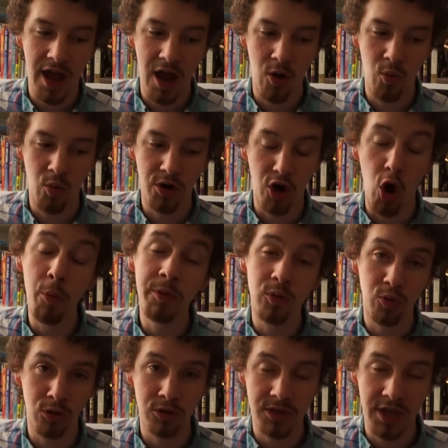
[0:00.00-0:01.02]
what
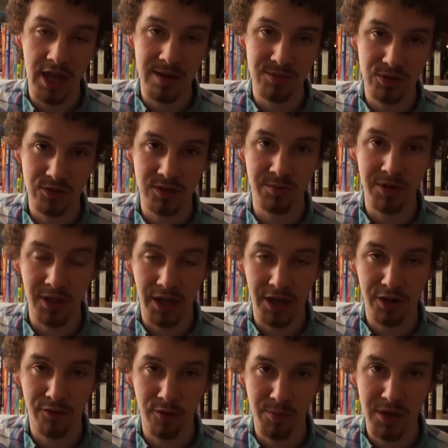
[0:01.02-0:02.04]
open world games used to be
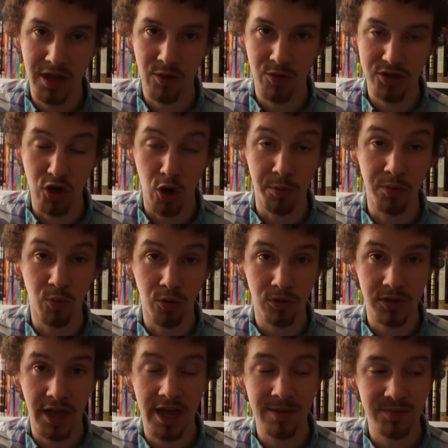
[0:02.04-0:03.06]
like for me, in which open
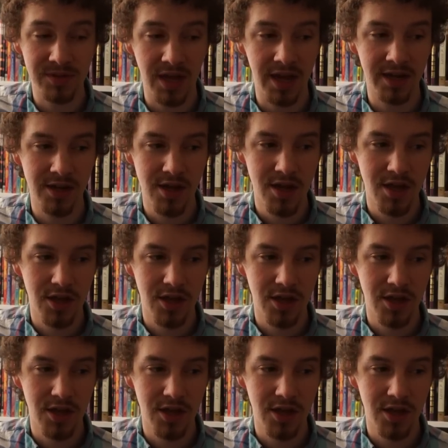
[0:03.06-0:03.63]
world games I